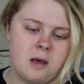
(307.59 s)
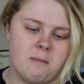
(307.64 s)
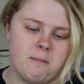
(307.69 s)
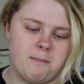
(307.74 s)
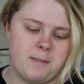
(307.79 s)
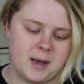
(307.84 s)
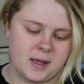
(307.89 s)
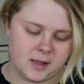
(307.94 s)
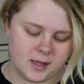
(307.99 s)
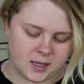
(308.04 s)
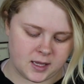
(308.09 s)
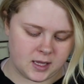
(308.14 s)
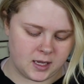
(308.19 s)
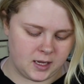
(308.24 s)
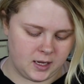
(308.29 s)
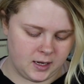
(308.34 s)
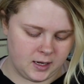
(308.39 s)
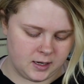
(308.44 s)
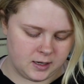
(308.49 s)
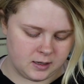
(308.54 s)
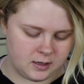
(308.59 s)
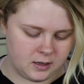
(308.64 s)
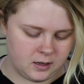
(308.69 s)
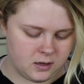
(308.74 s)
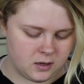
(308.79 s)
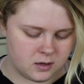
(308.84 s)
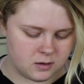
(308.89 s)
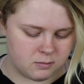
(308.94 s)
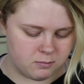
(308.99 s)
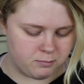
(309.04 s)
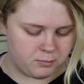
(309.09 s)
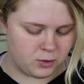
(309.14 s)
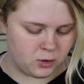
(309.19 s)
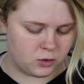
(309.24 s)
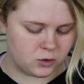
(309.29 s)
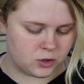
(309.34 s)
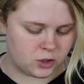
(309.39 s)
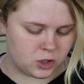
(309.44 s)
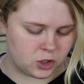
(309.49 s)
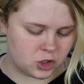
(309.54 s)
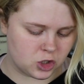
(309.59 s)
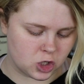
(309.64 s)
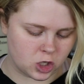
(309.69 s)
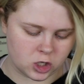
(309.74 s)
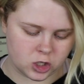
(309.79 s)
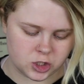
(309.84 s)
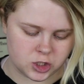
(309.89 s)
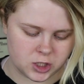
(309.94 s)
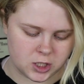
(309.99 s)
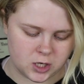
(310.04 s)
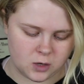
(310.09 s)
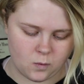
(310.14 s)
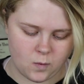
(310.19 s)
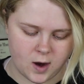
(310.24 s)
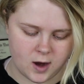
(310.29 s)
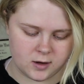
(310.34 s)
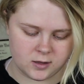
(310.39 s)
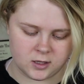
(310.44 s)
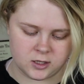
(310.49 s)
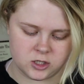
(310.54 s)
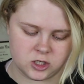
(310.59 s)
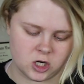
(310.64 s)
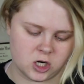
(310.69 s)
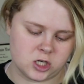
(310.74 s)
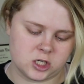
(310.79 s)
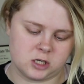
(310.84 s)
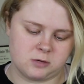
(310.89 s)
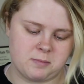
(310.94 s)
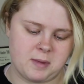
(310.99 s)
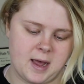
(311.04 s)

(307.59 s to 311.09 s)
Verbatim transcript: Belkin Boost Charging Wireless Charging